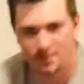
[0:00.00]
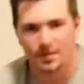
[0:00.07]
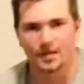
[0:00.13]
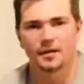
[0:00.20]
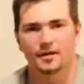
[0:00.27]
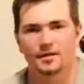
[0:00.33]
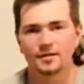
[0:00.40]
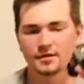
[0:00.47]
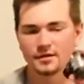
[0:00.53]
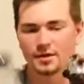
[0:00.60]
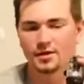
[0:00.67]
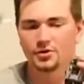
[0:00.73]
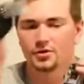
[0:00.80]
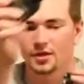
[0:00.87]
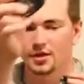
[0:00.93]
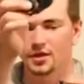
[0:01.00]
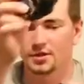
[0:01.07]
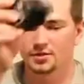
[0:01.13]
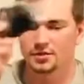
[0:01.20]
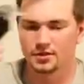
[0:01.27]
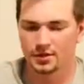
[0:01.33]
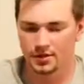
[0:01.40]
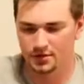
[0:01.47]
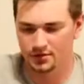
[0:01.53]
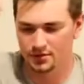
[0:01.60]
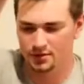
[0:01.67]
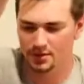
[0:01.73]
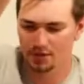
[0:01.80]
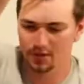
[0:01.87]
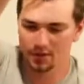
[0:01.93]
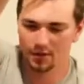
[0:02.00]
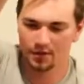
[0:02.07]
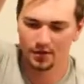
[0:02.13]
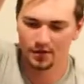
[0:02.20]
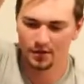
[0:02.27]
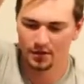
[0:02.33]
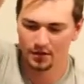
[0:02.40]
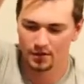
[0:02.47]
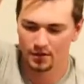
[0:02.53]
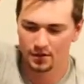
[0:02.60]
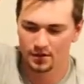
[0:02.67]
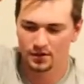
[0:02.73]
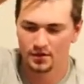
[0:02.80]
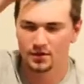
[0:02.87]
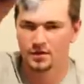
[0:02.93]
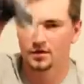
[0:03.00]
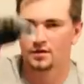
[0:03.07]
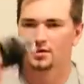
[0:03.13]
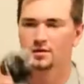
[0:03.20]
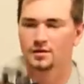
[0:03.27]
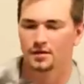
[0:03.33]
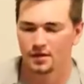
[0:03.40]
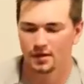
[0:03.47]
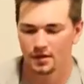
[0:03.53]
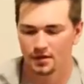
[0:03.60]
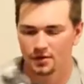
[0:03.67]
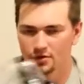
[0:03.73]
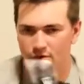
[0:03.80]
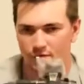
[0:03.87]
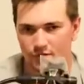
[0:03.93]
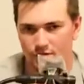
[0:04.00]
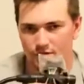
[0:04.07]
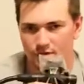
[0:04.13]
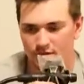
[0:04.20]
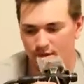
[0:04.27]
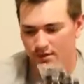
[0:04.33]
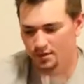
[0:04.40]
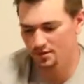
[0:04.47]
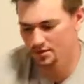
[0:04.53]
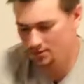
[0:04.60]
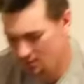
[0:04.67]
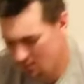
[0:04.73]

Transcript: guy, another connection that goes in there, and your first stage,